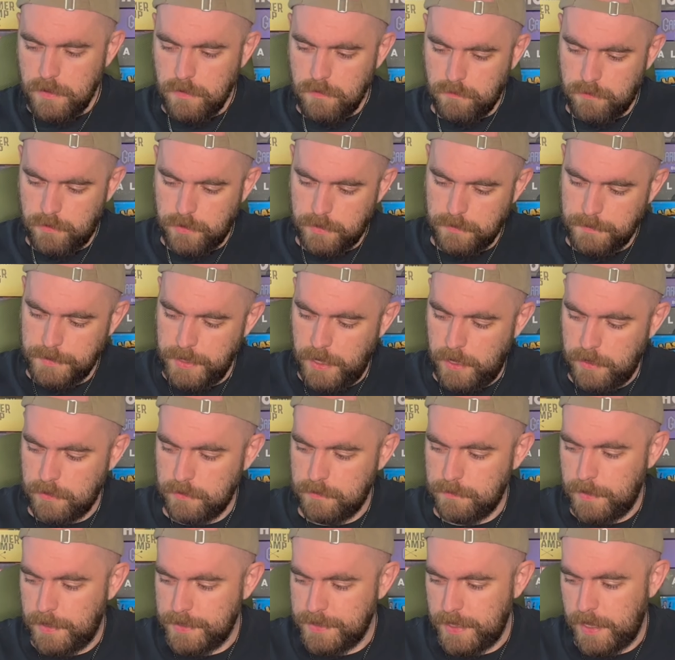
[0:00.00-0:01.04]
we're going to be talking
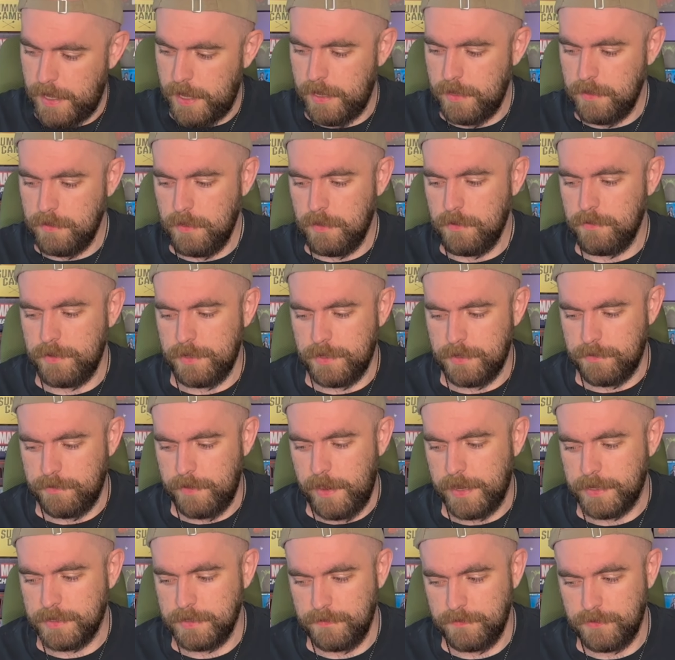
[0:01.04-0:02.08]
about the Halo
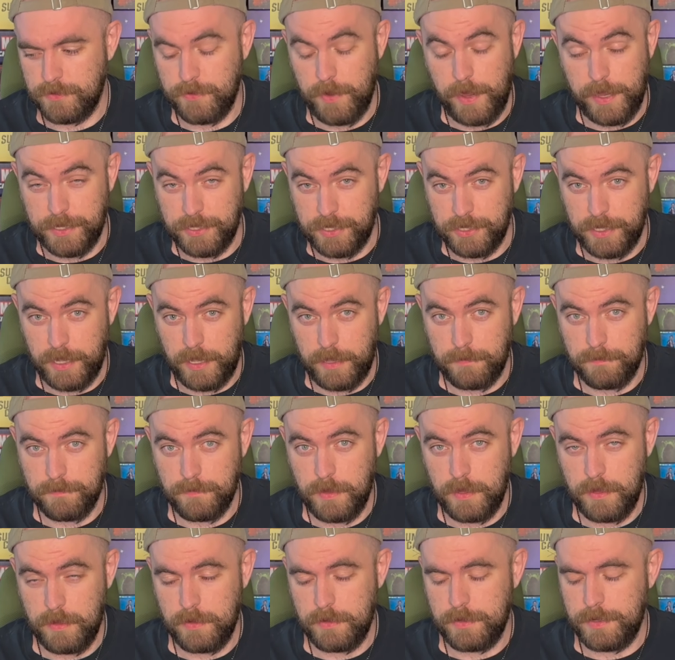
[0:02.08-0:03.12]
interactive strategy game.
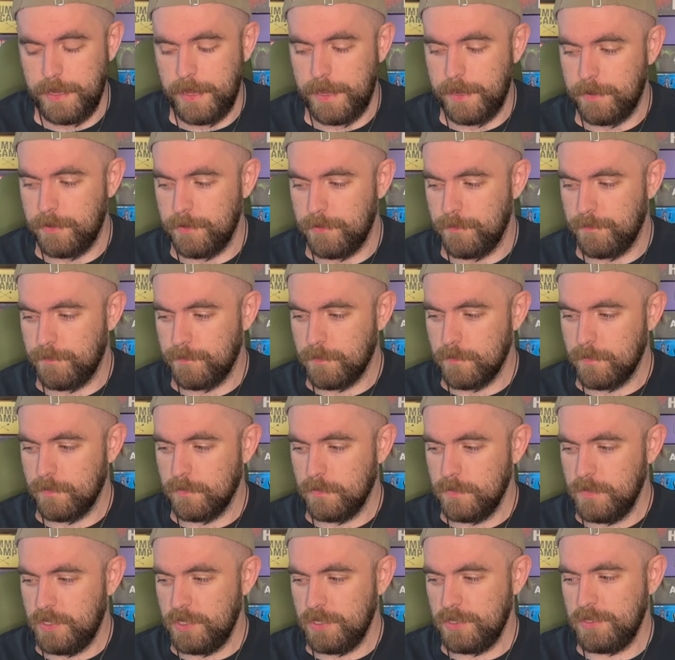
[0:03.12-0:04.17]
Now,
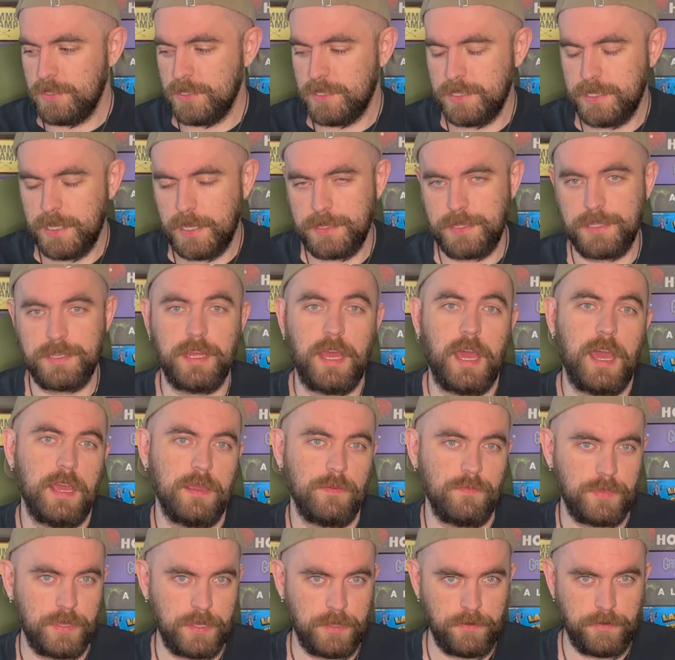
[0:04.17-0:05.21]
just to set the
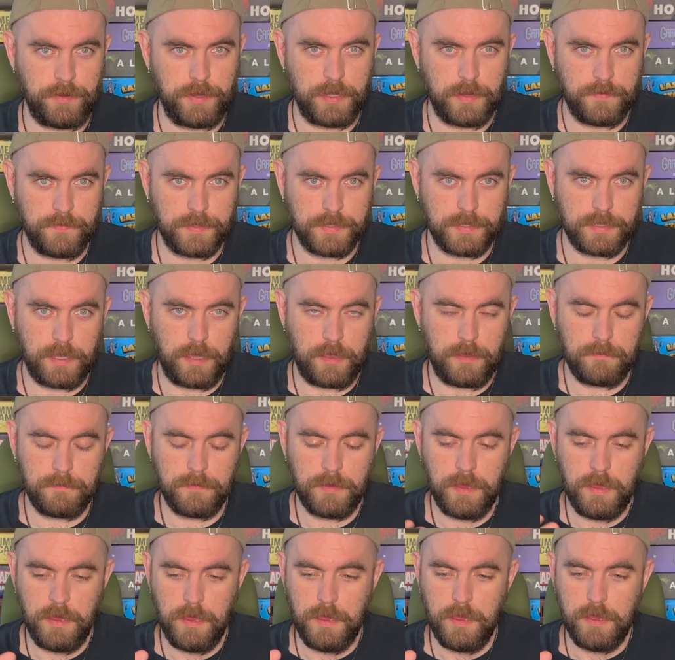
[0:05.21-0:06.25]
time period of this game.
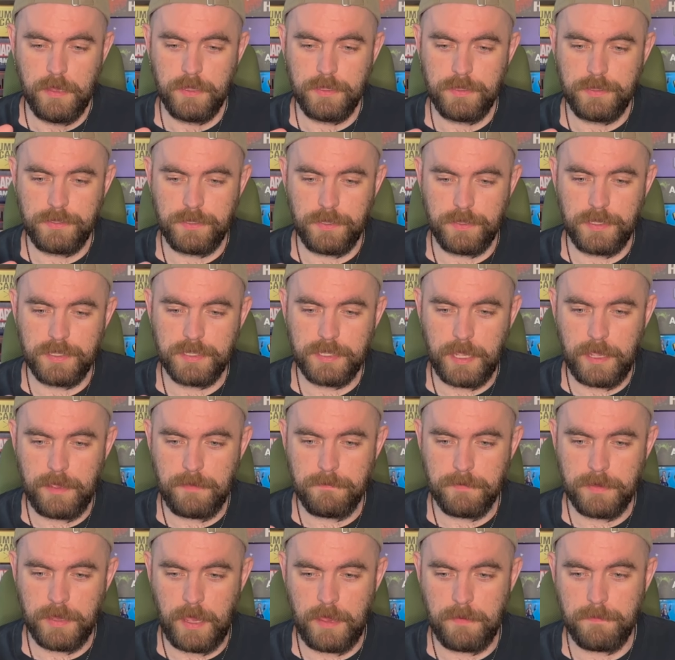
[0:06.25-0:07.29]
So, this
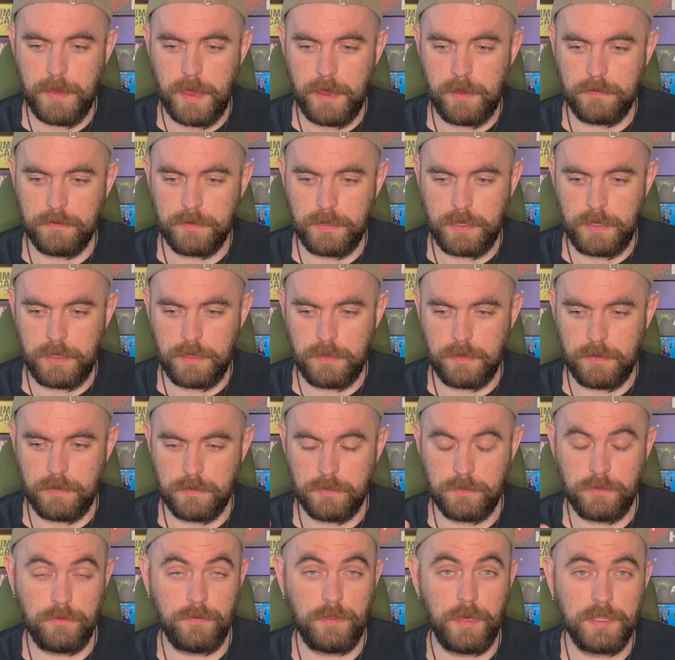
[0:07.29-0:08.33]
game came out in
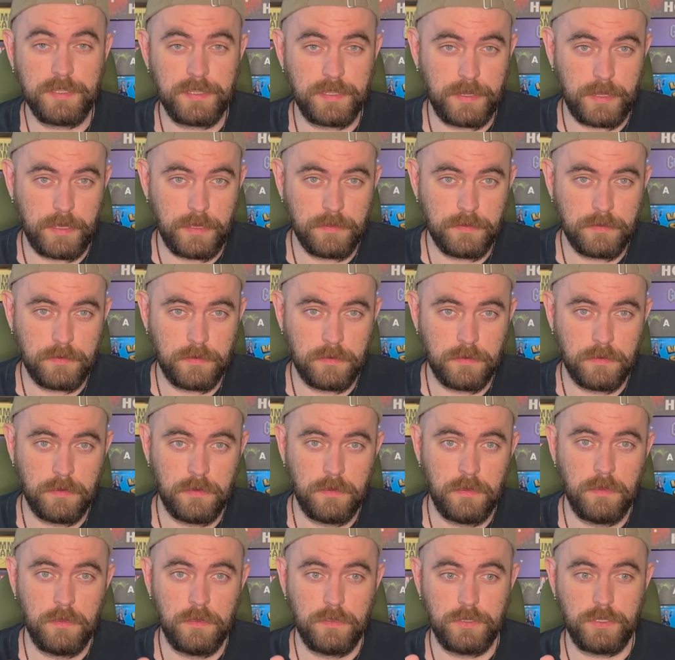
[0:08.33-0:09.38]
2008,
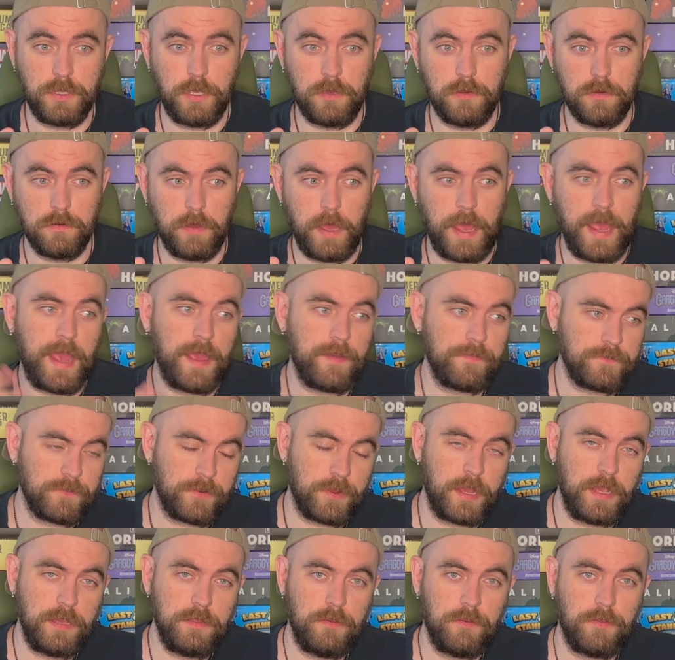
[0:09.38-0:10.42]
so after
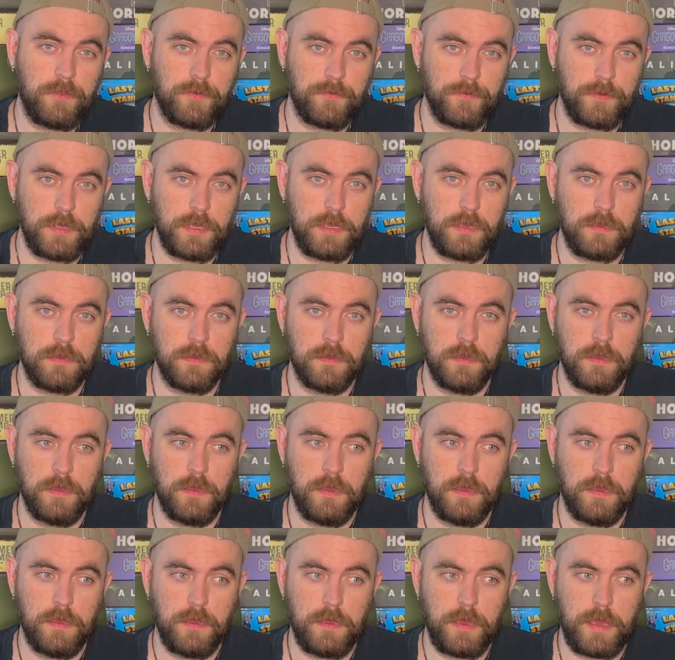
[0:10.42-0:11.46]
Halo 3
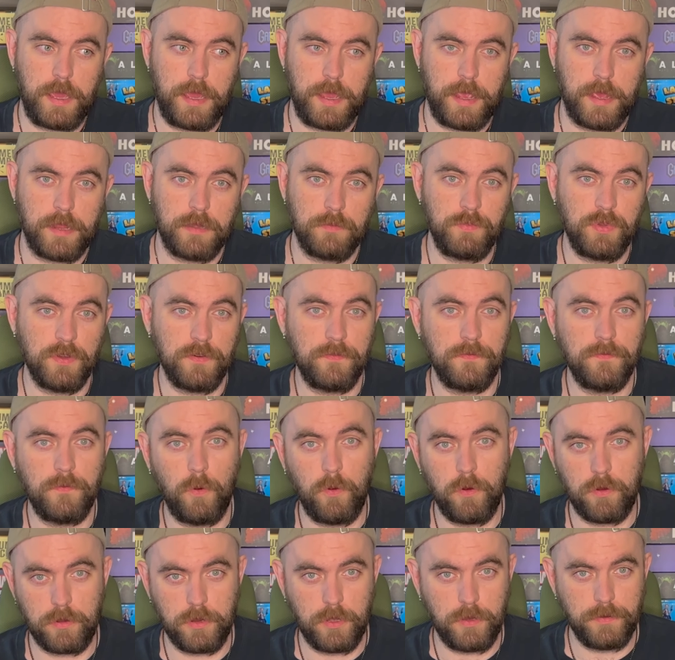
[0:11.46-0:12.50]
and
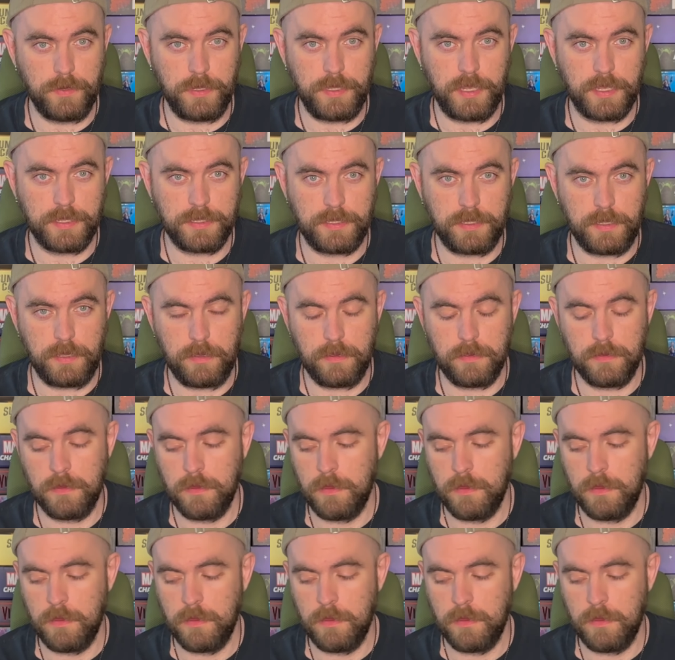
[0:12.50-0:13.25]
before ODST.